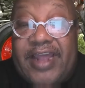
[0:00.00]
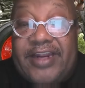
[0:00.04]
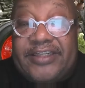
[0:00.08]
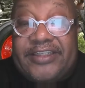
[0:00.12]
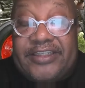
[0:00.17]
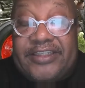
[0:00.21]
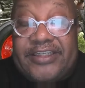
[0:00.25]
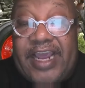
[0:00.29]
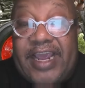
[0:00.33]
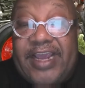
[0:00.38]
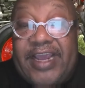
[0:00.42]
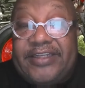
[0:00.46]

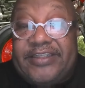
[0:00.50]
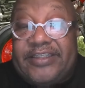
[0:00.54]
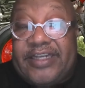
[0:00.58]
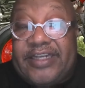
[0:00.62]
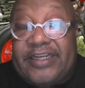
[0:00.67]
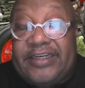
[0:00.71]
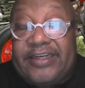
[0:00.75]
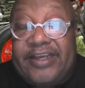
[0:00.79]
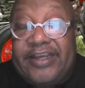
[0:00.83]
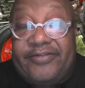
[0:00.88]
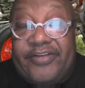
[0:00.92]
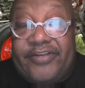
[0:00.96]
States. I
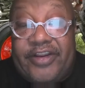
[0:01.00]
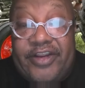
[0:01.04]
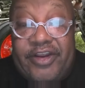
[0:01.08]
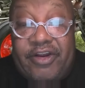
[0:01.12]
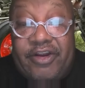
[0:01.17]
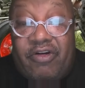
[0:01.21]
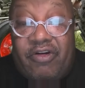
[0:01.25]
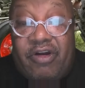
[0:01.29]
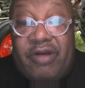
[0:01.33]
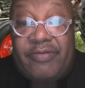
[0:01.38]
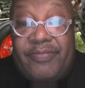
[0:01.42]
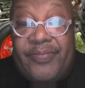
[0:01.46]
lived in
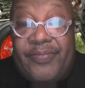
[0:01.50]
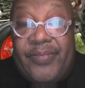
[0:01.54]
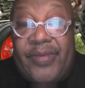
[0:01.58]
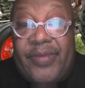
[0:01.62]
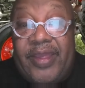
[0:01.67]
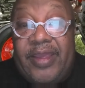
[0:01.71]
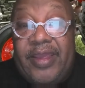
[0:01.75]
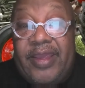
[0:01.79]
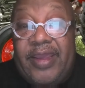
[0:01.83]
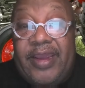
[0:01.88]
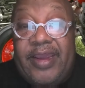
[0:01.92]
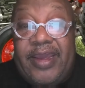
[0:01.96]
Europe.
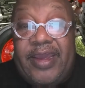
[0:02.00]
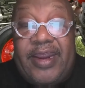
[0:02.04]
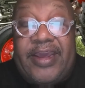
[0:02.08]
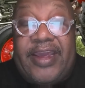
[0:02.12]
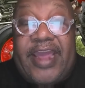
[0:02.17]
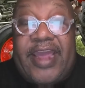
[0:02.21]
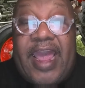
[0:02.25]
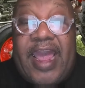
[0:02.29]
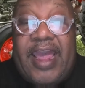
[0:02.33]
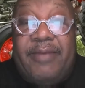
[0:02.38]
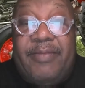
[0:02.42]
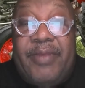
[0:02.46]
And I
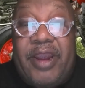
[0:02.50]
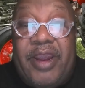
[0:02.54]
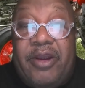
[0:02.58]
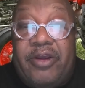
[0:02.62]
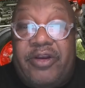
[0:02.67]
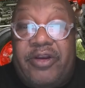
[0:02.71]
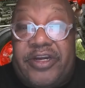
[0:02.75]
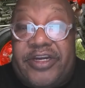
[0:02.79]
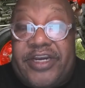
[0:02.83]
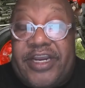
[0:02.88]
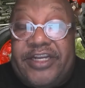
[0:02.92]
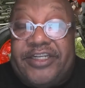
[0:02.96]
came here
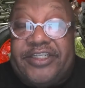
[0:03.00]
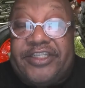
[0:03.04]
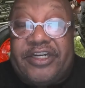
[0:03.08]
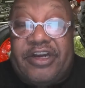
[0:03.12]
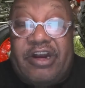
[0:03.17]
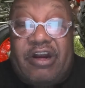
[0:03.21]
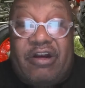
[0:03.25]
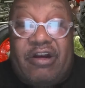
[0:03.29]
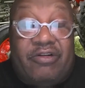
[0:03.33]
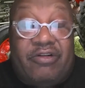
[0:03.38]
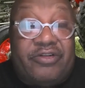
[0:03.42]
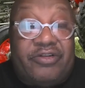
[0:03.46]
to teach at
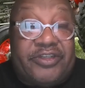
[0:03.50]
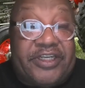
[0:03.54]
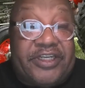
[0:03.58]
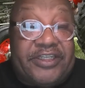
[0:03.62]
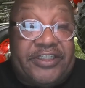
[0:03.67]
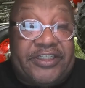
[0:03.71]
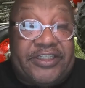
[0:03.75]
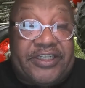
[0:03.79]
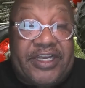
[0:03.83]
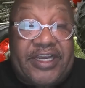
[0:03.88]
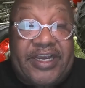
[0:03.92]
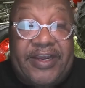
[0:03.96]

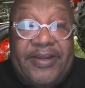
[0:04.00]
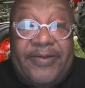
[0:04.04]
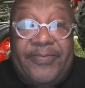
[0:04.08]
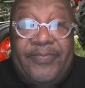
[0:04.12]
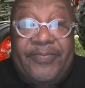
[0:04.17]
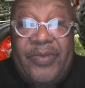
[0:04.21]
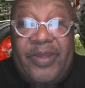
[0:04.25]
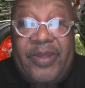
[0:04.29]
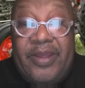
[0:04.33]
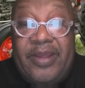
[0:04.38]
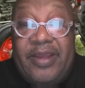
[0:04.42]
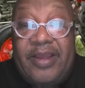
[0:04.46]
ROTC
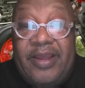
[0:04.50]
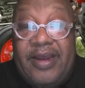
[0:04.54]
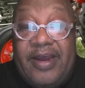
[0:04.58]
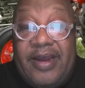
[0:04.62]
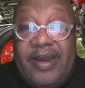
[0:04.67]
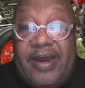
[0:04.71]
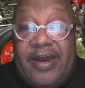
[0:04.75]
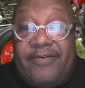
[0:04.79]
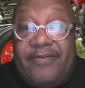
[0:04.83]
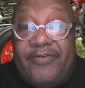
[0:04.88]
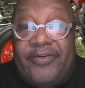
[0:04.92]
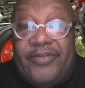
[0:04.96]

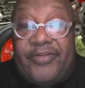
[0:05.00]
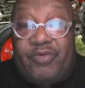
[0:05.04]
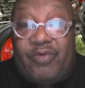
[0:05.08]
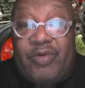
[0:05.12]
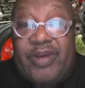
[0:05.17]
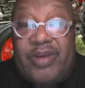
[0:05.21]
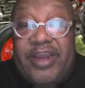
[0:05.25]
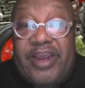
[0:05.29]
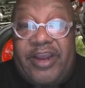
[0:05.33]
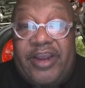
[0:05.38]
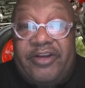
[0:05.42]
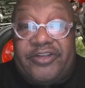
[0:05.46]
for 3
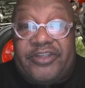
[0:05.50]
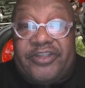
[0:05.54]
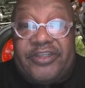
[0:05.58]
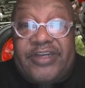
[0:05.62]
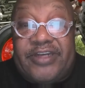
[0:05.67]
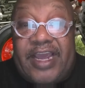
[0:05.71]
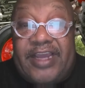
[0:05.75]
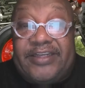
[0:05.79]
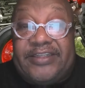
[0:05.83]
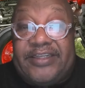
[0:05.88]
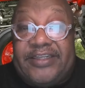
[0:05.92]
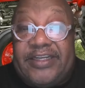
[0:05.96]
years in
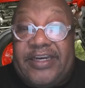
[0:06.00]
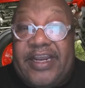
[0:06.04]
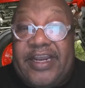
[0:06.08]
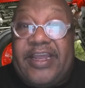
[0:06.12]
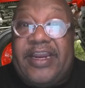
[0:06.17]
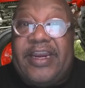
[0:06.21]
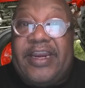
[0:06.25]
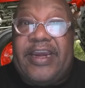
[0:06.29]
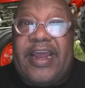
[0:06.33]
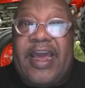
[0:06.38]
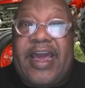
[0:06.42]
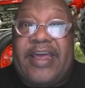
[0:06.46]

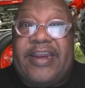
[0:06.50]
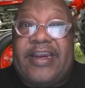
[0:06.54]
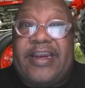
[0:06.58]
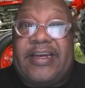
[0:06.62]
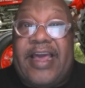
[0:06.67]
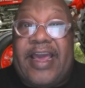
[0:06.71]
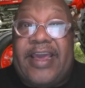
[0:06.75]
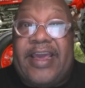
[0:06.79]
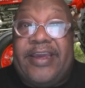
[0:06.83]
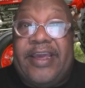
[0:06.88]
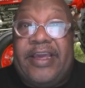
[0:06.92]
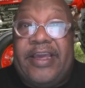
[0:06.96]
1989. And
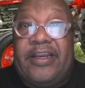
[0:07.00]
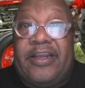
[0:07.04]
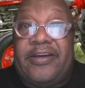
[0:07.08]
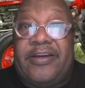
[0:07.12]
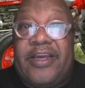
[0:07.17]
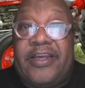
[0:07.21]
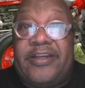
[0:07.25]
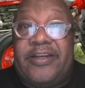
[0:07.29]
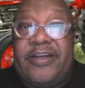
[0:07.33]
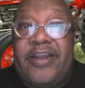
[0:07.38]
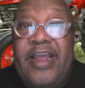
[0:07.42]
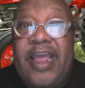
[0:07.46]
like
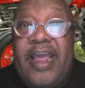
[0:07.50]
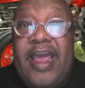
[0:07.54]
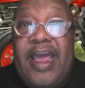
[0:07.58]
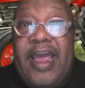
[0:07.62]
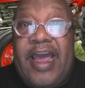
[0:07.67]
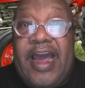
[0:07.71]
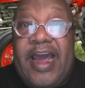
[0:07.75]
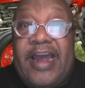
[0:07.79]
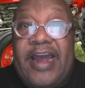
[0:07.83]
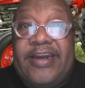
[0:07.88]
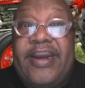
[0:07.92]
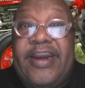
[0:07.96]
Gilligan,
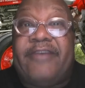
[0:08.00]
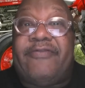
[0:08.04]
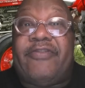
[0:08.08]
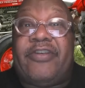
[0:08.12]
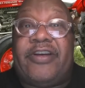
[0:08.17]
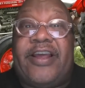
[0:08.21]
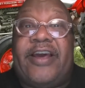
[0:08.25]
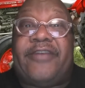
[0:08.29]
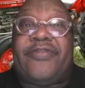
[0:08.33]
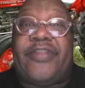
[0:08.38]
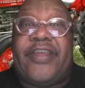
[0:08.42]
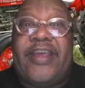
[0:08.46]
I never
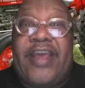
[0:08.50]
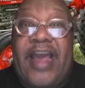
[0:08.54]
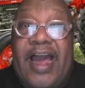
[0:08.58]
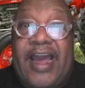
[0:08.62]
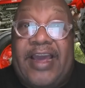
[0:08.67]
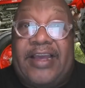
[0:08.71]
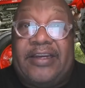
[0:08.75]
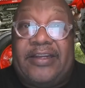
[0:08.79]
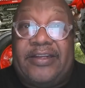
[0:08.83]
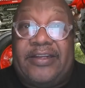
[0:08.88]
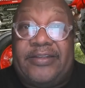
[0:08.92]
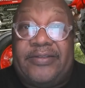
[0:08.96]
left the
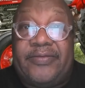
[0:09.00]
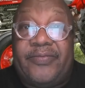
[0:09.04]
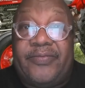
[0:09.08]
island.